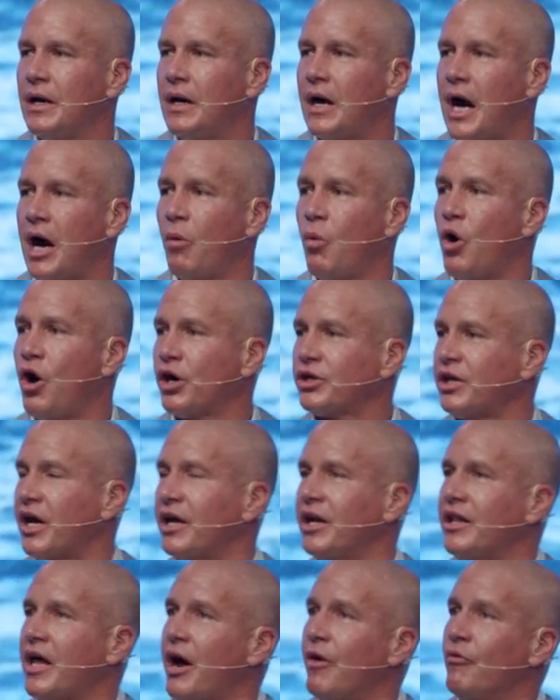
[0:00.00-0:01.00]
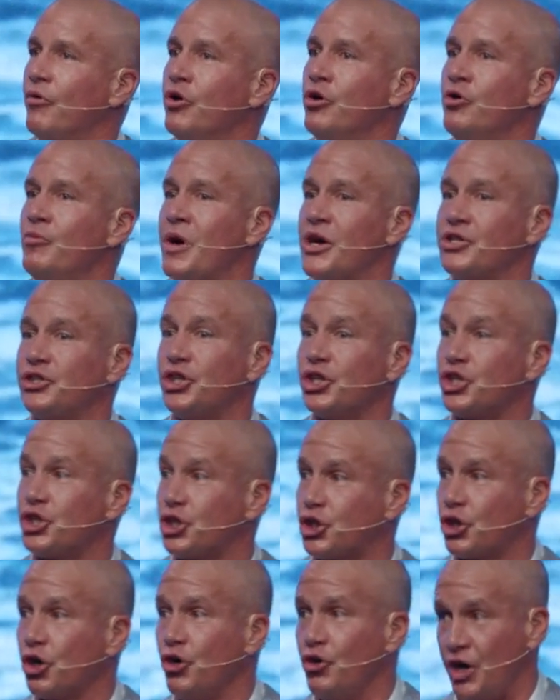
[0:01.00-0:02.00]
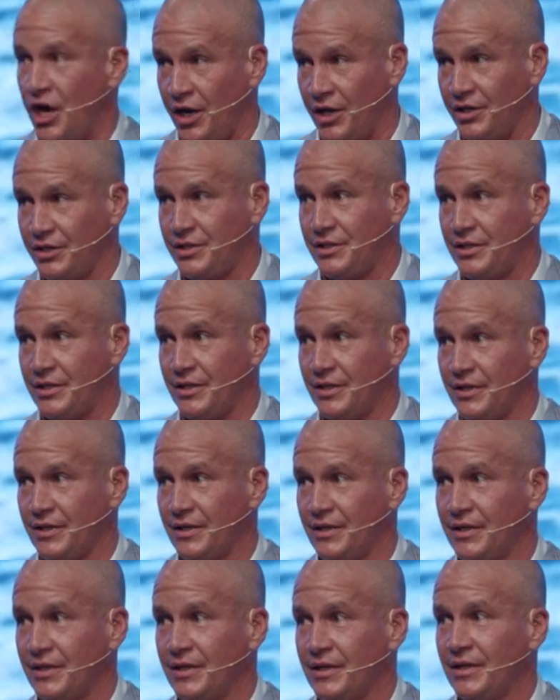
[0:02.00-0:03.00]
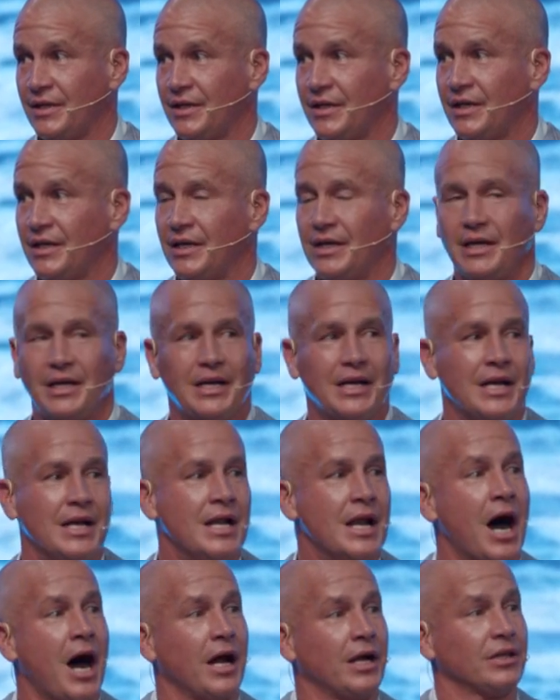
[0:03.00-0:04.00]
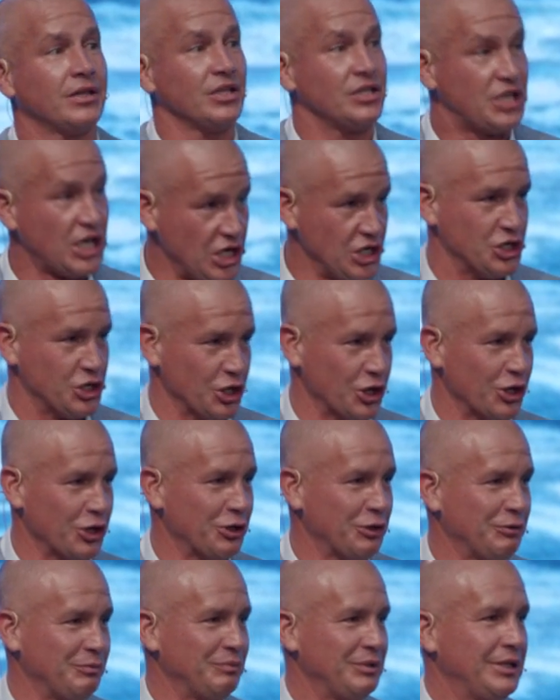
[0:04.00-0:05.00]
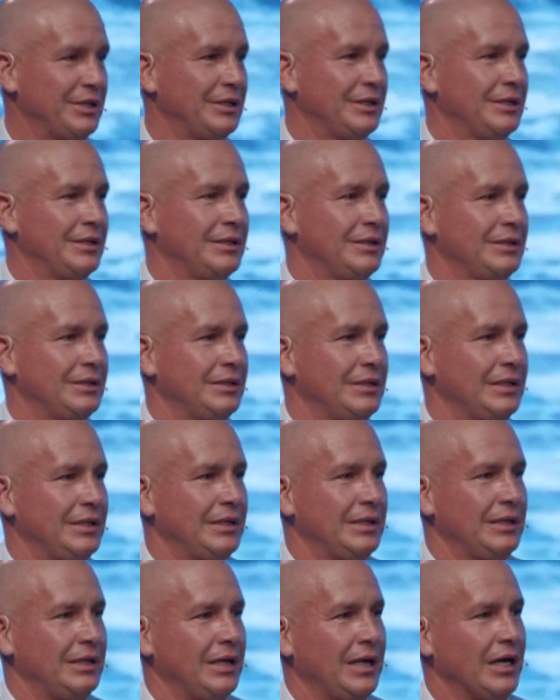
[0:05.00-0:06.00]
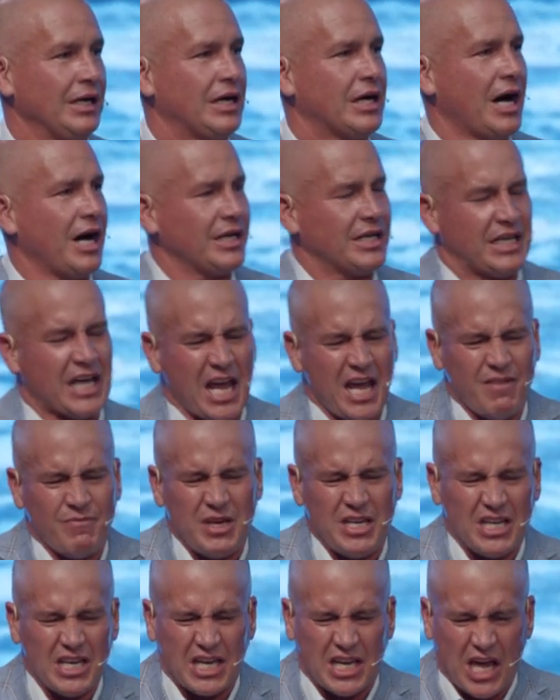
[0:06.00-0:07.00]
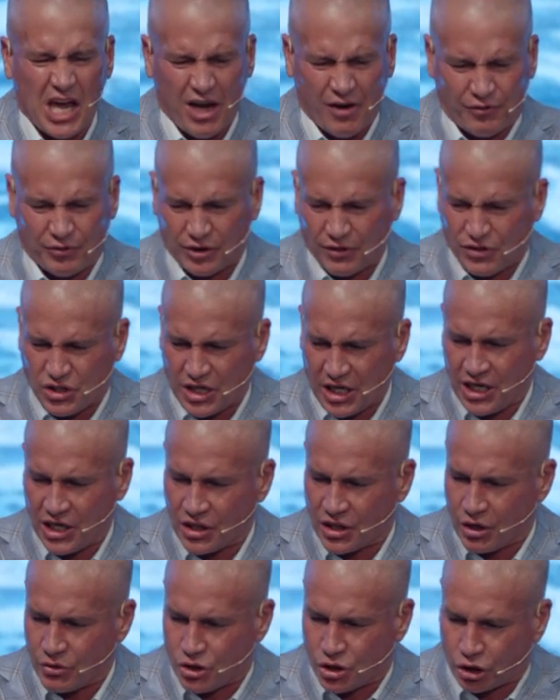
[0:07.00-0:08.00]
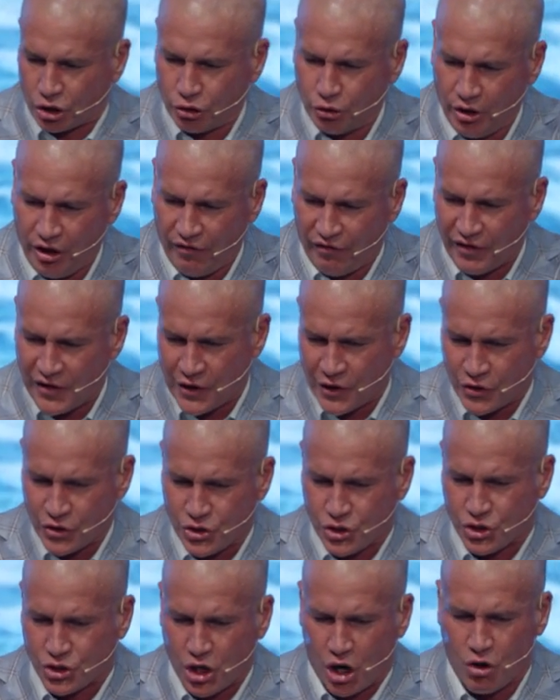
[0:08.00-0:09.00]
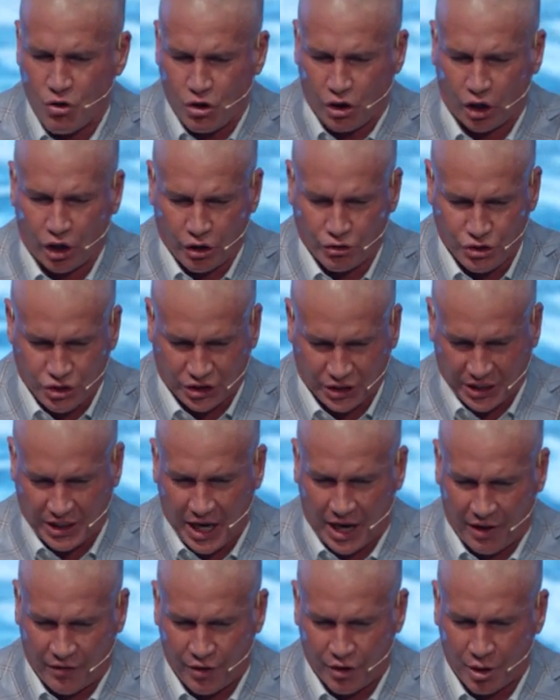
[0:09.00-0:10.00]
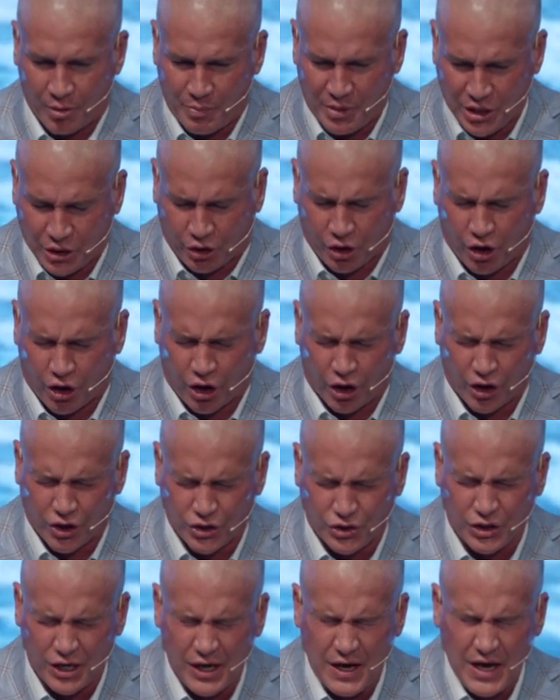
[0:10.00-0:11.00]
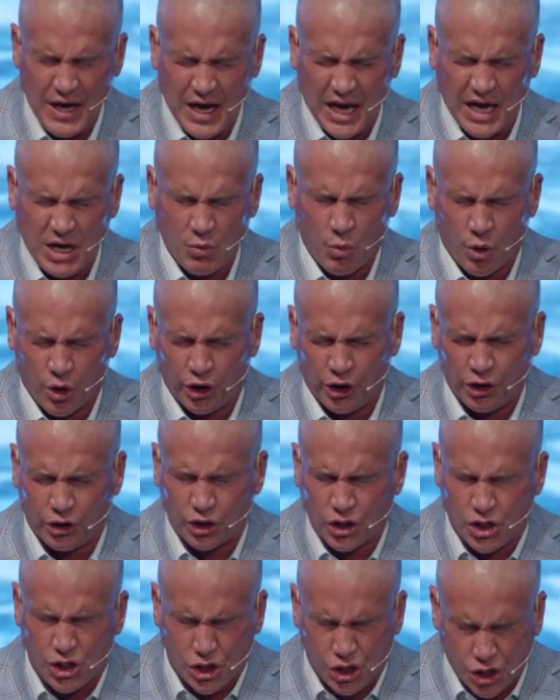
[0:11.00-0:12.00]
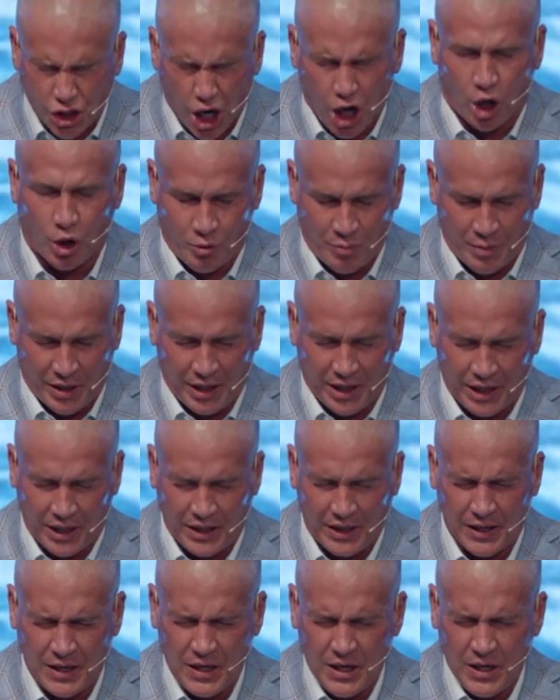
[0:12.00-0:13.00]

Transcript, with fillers: I walked out of that room as the student, not the teacher. And God gave me the gift of seeing those two events so close together because He wanted to show me